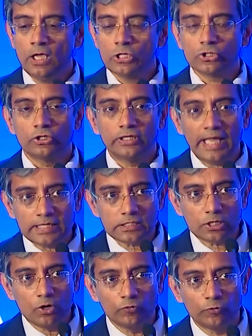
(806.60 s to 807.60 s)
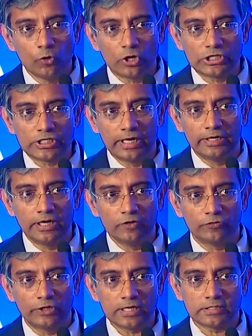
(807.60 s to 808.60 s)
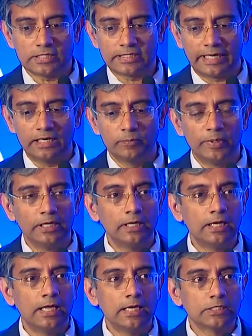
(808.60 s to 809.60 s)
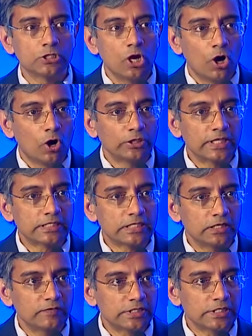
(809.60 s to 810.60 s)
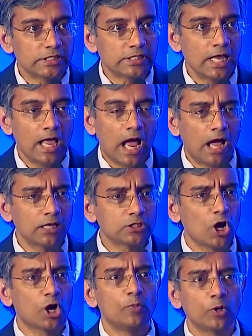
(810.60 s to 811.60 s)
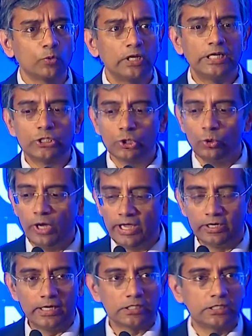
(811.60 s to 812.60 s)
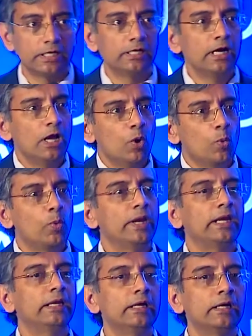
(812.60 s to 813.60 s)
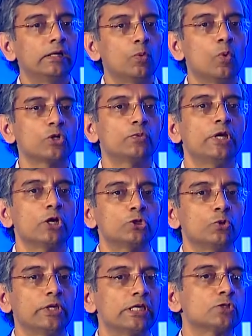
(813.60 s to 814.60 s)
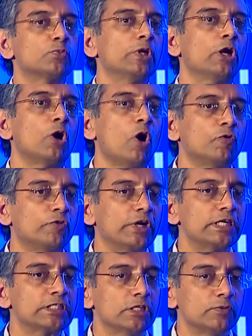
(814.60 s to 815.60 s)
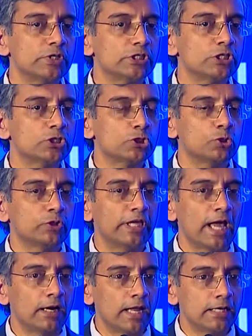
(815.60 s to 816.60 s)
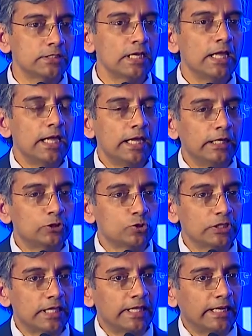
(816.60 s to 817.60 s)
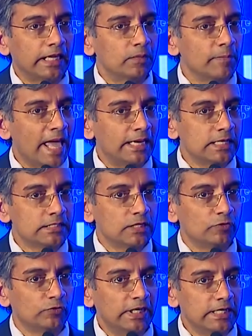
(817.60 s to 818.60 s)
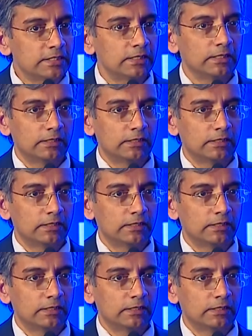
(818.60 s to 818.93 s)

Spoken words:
So the next focus area for us, the second pillar, is on the services. I'll talk about only two areas here. What we are doing is we are offering services to the airlines so that they can manage the fleet